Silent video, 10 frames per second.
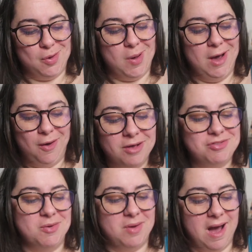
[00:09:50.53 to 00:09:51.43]
So I
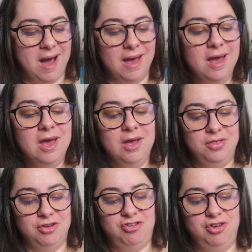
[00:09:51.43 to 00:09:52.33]
also got
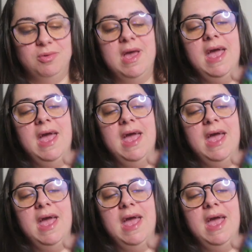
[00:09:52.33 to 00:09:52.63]
the two